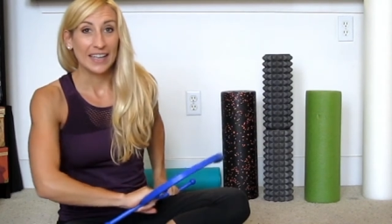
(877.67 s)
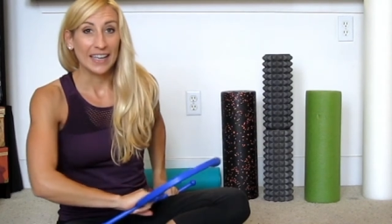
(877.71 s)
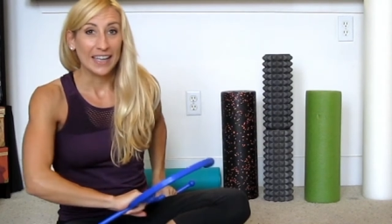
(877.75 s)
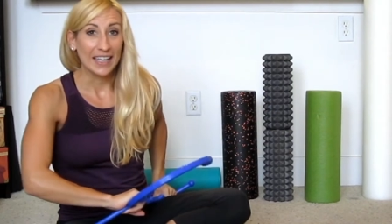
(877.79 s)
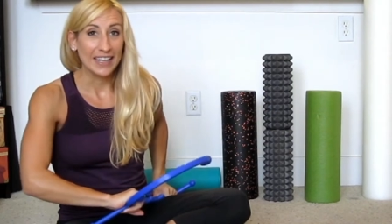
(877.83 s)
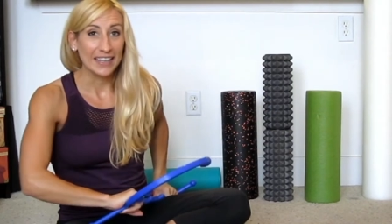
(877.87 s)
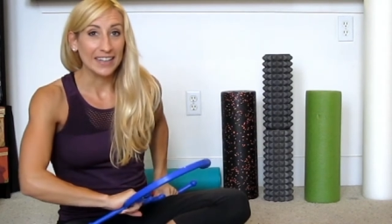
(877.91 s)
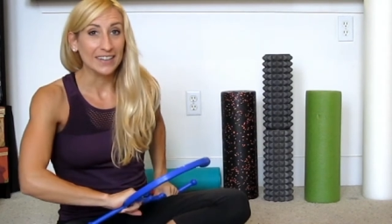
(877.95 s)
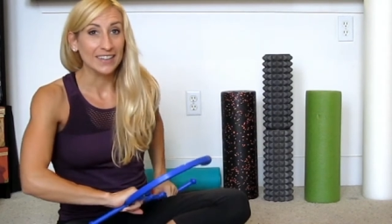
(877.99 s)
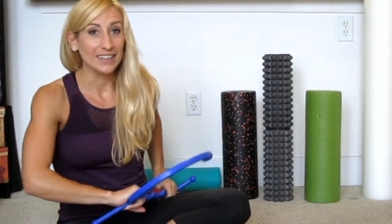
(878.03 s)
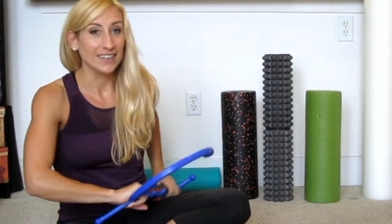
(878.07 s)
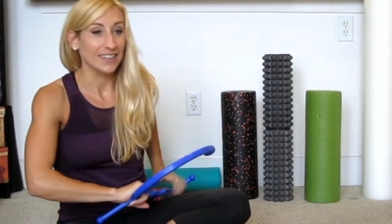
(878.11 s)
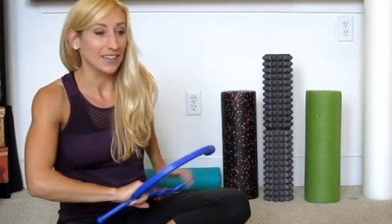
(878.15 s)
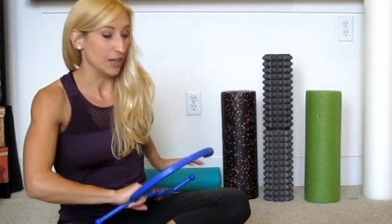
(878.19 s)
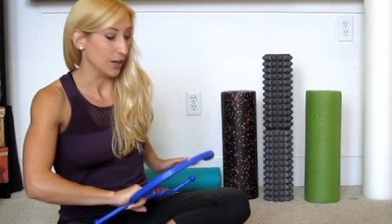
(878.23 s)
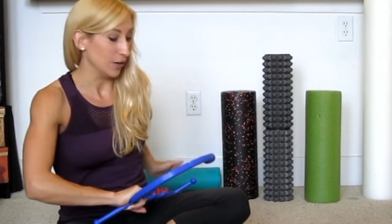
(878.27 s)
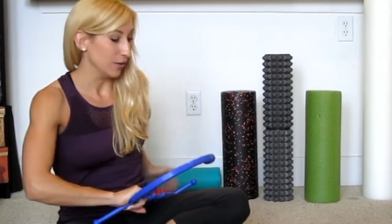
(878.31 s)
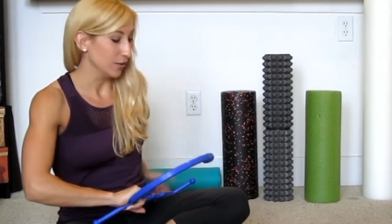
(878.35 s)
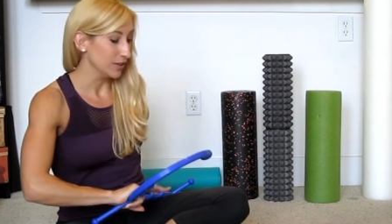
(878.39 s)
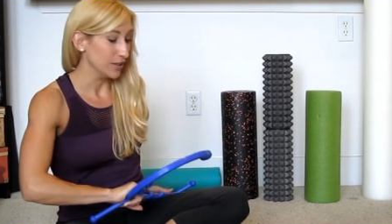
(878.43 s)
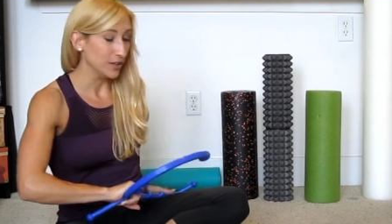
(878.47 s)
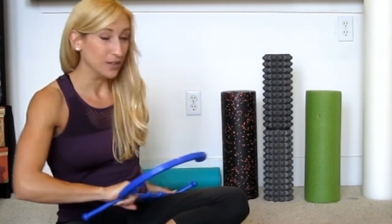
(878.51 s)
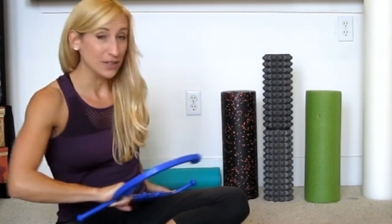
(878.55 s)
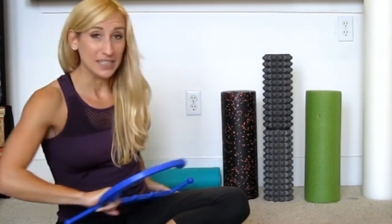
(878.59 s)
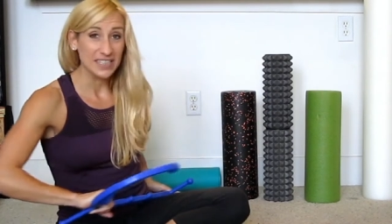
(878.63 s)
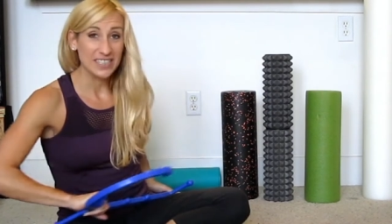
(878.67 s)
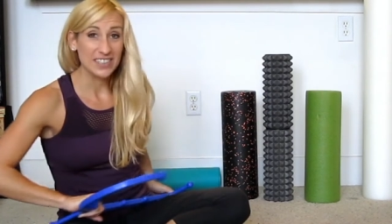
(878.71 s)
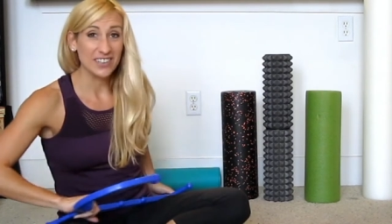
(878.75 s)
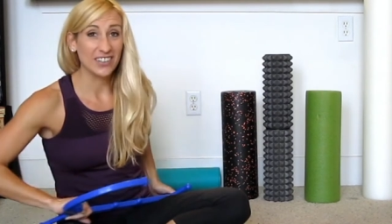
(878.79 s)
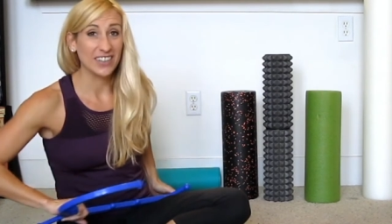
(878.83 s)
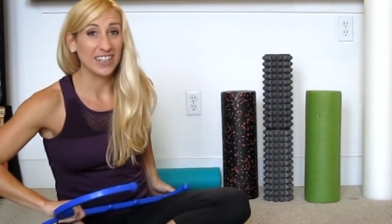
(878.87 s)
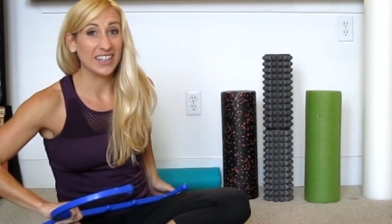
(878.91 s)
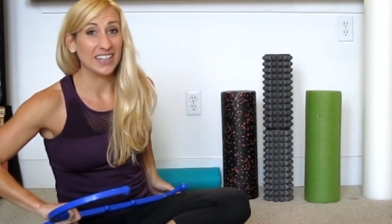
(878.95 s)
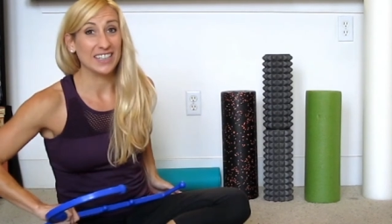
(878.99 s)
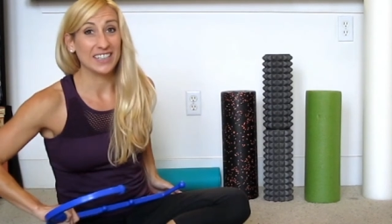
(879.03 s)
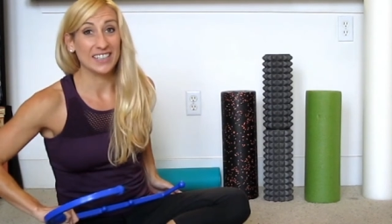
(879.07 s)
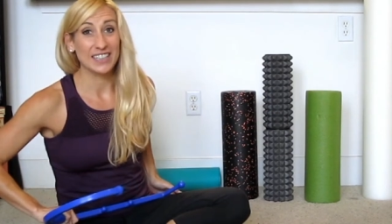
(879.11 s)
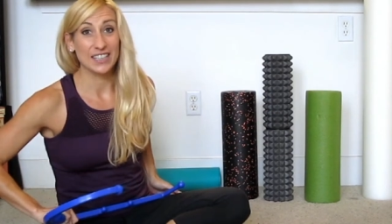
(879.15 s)
And, you know, you can still
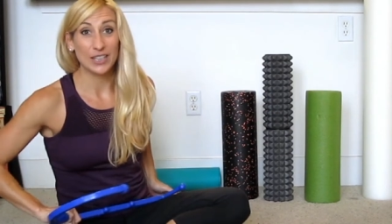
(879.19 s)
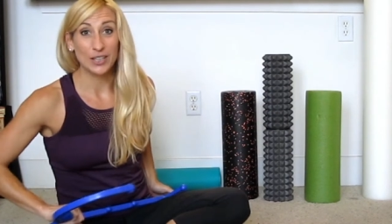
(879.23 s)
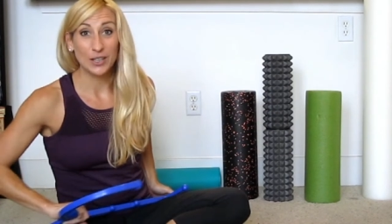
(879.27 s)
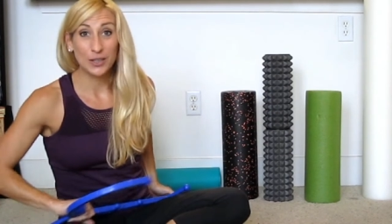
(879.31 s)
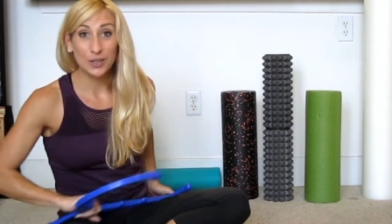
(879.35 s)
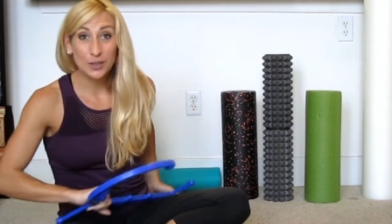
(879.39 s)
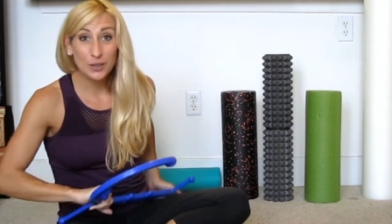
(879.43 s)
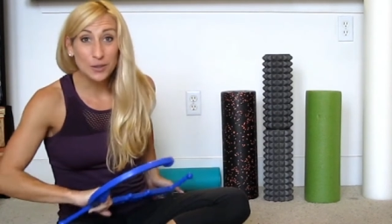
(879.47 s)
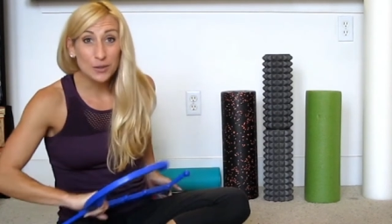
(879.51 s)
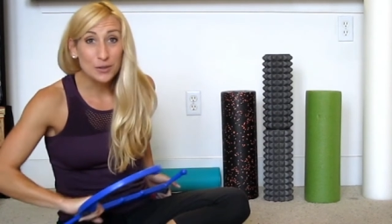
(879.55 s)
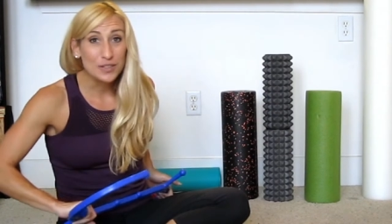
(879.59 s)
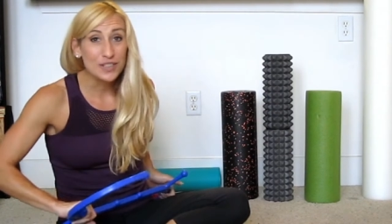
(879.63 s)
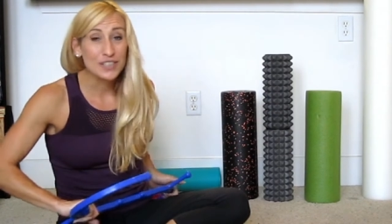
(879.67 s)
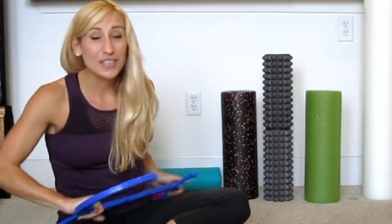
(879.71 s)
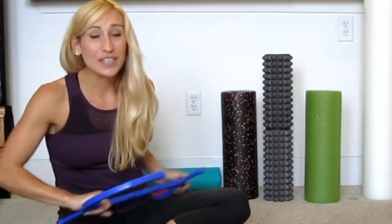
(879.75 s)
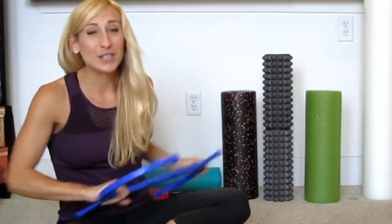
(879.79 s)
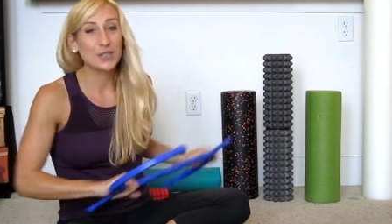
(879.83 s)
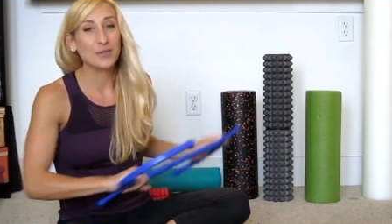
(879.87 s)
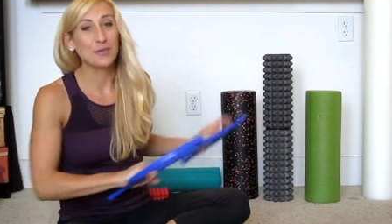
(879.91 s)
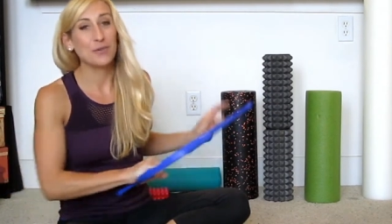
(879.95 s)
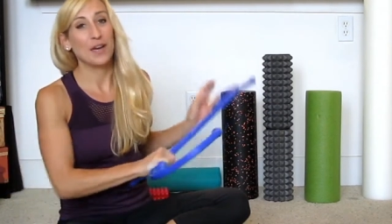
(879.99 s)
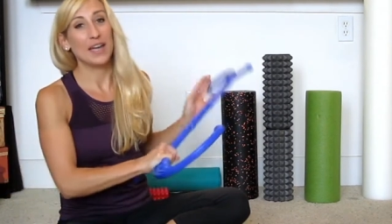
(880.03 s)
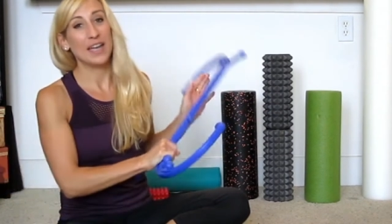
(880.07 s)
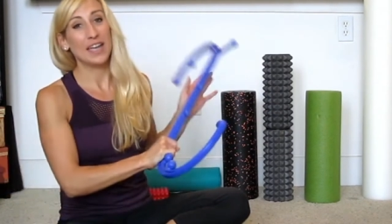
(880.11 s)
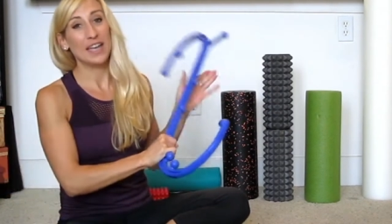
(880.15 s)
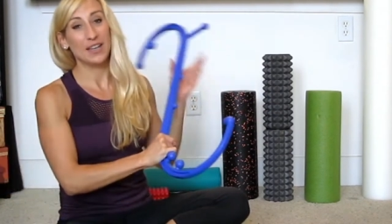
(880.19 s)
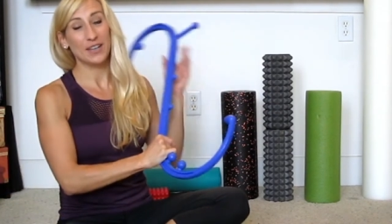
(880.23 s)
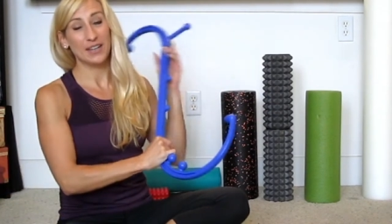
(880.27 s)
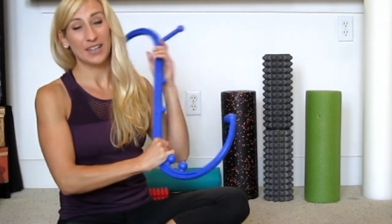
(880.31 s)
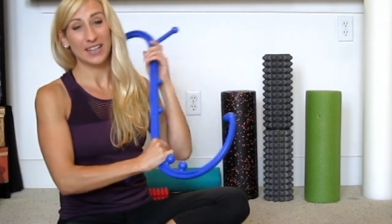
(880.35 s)
get into the glutes this way,